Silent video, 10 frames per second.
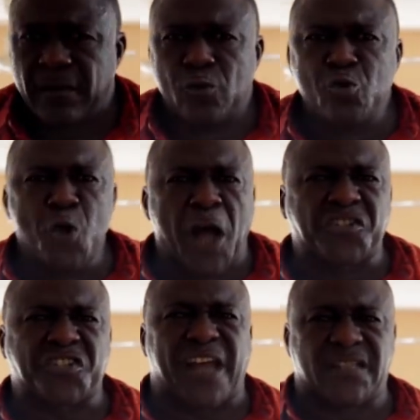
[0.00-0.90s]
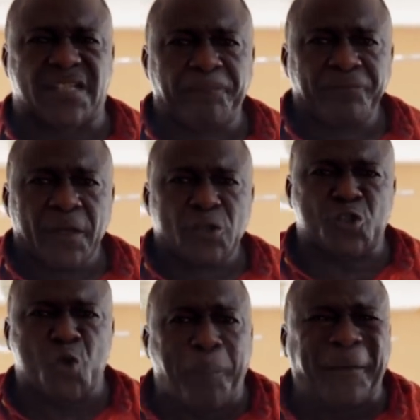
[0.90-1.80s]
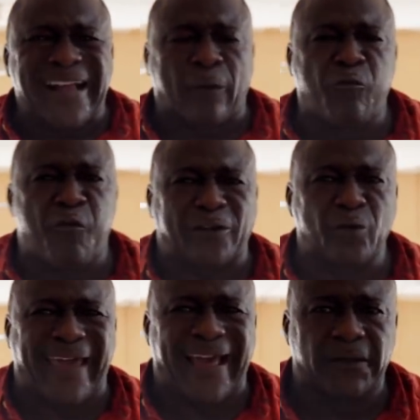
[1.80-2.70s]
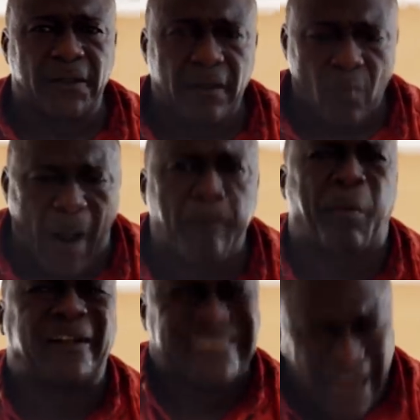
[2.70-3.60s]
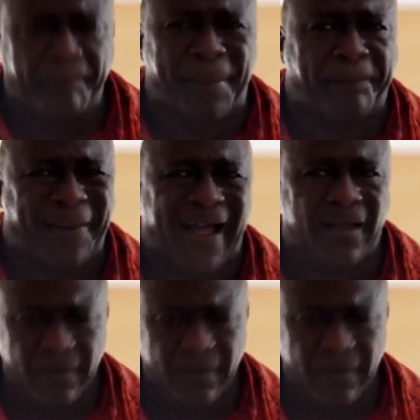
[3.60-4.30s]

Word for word: Nonsense. Stupid Akufo-Addo girl. What about damn papa?